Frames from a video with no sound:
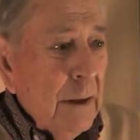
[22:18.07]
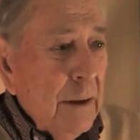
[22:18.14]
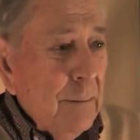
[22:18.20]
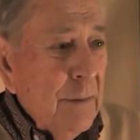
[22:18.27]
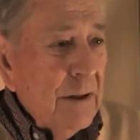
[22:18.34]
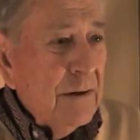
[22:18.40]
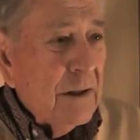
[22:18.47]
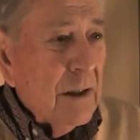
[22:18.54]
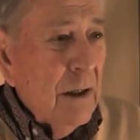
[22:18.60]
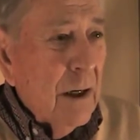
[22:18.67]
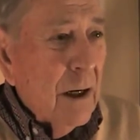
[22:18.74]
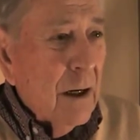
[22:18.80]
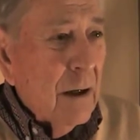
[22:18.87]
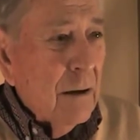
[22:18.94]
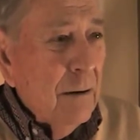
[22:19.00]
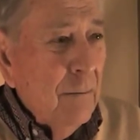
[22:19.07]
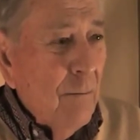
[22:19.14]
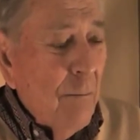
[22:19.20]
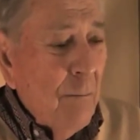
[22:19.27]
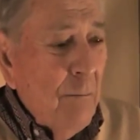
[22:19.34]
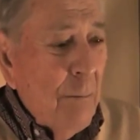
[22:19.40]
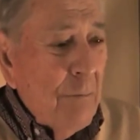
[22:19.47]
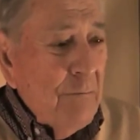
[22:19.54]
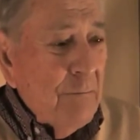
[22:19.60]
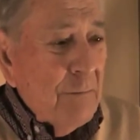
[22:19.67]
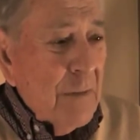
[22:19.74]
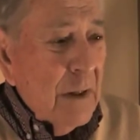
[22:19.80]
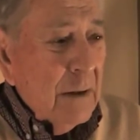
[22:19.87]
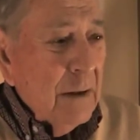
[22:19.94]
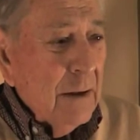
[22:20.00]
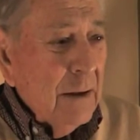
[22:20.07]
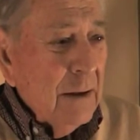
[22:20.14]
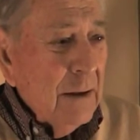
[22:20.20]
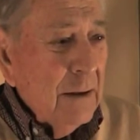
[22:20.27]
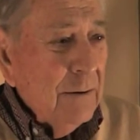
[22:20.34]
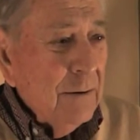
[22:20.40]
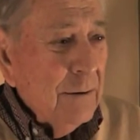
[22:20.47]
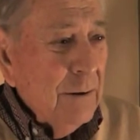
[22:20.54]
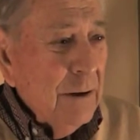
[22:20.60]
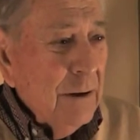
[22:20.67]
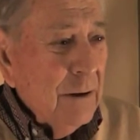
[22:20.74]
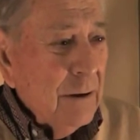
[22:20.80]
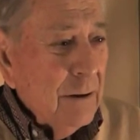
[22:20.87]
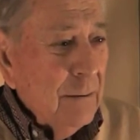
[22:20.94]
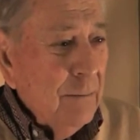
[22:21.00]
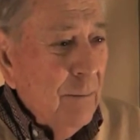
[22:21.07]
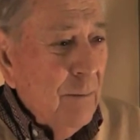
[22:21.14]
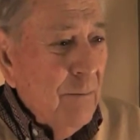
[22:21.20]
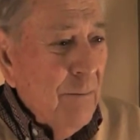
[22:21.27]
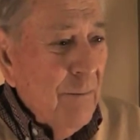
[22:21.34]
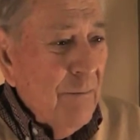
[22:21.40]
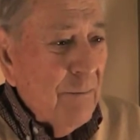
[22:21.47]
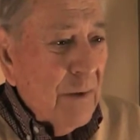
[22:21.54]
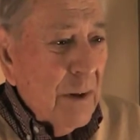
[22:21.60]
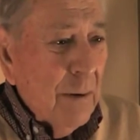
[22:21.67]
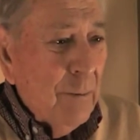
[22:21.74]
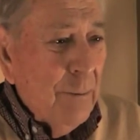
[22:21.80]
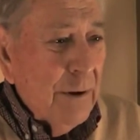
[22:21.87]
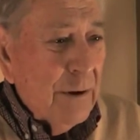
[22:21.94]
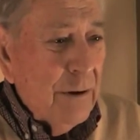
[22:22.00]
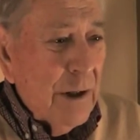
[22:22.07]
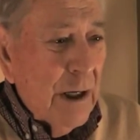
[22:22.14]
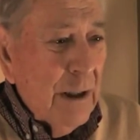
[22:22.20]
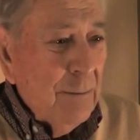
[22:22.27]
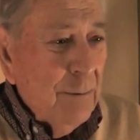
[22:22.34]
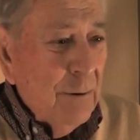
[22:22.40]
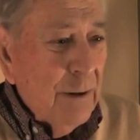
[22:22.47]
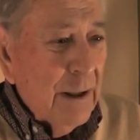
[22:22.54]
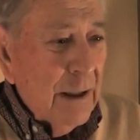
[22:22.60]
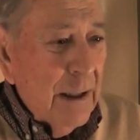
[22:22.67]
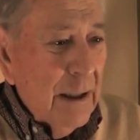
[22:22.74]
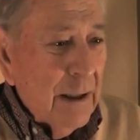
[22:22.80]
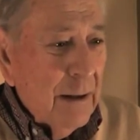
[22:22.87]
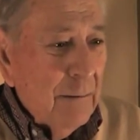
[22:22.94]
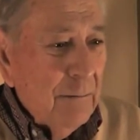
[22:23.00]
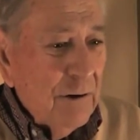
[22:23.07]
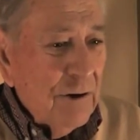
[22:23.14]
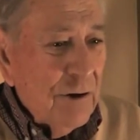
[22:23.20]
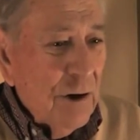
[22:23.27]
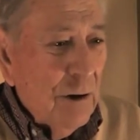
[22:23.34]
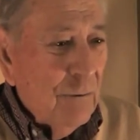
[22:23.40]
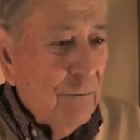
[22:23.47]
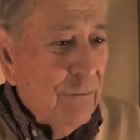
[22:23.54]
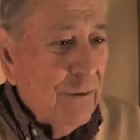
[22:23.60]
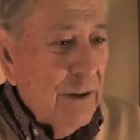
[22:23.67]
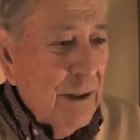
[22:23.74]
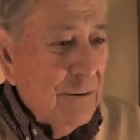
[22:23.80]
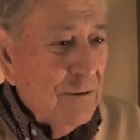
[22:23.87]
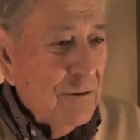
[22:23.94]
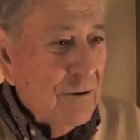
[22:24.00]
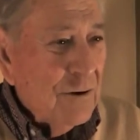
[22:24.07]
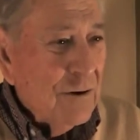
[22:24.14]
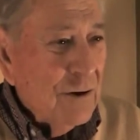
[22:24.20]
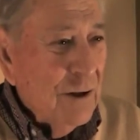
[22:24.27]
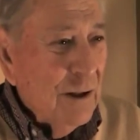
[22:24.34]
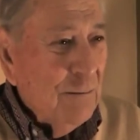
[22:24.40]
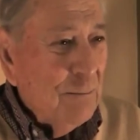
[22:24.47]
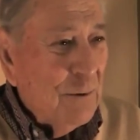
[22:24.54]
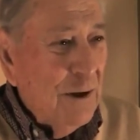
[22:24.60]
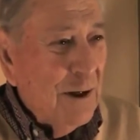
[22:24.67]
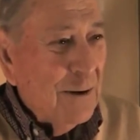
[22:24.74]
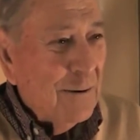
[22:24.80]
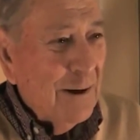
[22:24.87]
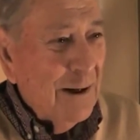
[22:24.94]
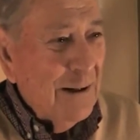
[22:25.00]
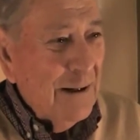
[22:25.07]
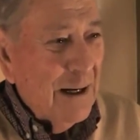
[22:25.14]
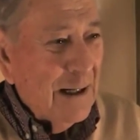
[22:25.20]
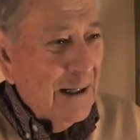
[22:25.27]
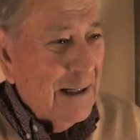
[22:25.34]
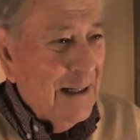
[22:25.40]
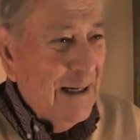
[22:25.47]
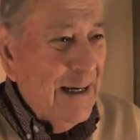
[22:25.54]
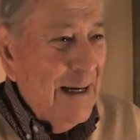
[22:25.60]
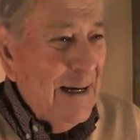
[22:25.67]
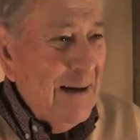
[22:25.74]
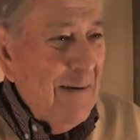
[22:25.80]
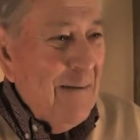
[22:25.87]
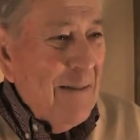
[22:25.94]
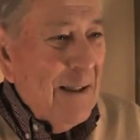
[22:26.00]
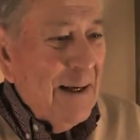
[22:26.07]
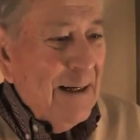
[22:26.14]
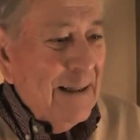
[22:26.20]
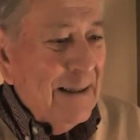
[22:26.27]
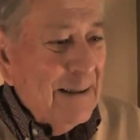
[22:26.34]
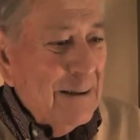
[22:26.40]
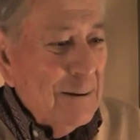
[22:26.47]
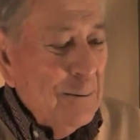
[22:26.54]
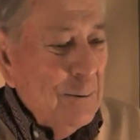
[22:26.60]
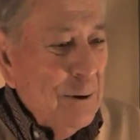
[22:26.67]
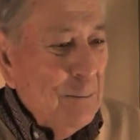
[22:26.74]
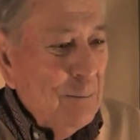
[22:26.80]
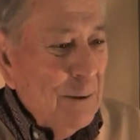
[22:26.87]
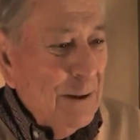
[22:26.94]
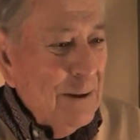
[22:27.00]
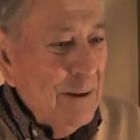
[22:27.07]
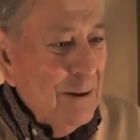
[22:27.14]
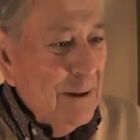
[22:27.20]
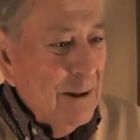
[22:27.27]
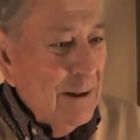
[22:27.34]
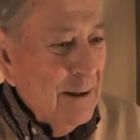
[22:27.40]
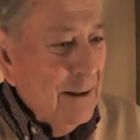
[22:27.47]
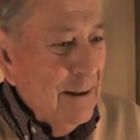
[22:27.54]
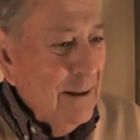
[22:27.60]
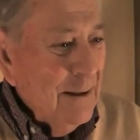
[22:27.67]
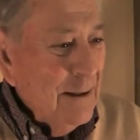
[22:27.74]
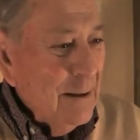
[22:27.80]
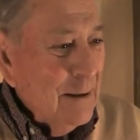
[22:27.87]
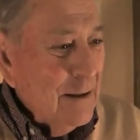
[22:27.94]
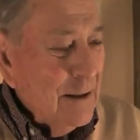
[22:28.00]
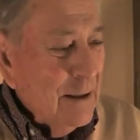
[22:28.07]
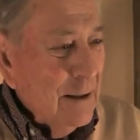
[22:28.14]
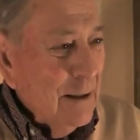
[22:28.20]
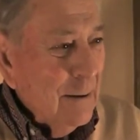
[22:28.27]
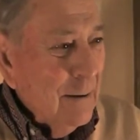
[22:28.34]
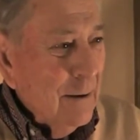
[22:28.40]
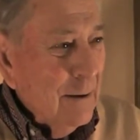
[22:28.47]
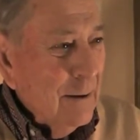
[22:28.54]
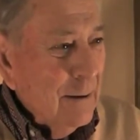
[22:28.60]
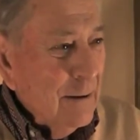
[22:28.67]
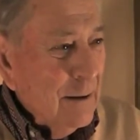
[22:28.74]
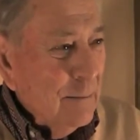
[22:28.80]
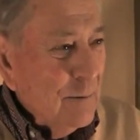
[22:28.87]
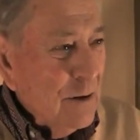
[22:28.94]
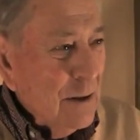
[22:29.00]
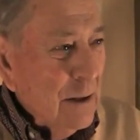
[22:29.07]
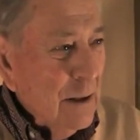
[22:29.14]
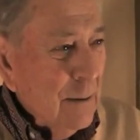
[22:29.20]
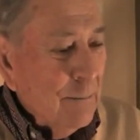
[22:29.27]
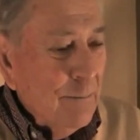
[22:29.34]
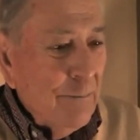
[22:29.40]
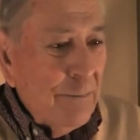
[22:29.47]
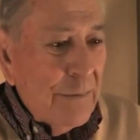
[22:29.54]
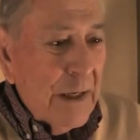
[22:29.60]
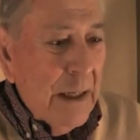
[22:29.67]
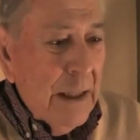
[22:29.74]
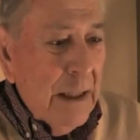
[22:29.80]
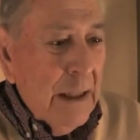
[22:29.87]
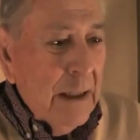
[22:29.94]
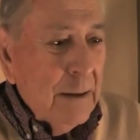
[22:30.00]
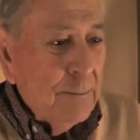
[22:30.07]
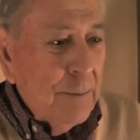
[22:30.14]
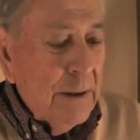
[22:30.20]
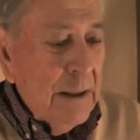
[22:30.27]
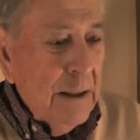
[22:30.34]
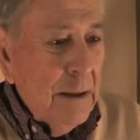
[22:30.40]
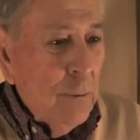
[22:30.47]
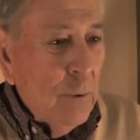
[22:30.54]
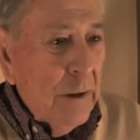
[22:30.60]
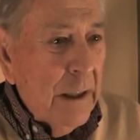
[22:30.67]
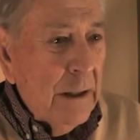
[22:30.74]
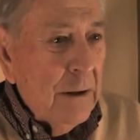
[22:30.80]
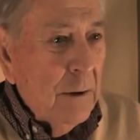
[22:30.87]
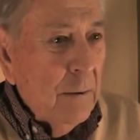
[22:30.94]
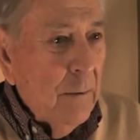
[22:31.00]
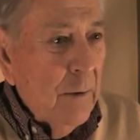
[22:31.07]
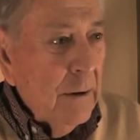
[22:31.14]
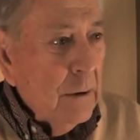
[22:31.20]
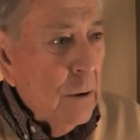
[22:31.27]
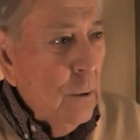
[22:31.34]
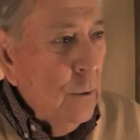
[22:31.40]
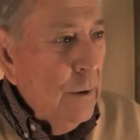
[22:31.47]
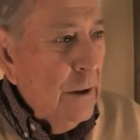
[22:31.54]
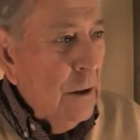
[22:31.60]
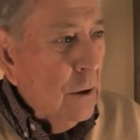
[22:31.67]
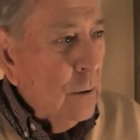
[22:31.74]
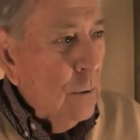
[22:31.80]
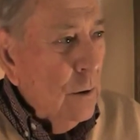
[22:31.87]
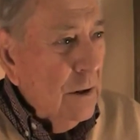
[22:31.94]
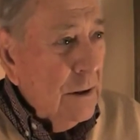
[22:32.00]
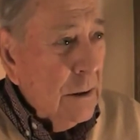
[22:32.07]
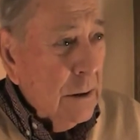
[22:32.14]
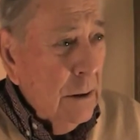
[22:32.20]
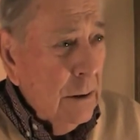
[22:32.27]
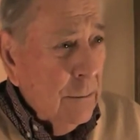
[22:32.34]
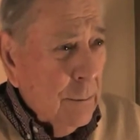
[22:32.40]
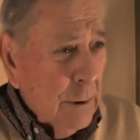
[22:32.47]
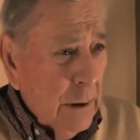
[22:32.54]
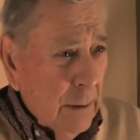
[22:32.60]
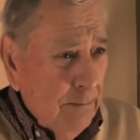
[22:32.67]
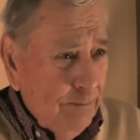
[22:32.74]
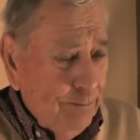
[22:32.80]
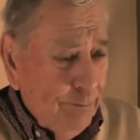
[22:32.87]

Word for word: mess car underneath a big table that had a shelf, and I used to sleep there at night. It's the only place you get a decent sleep, some sleep. But anyway, on going across country,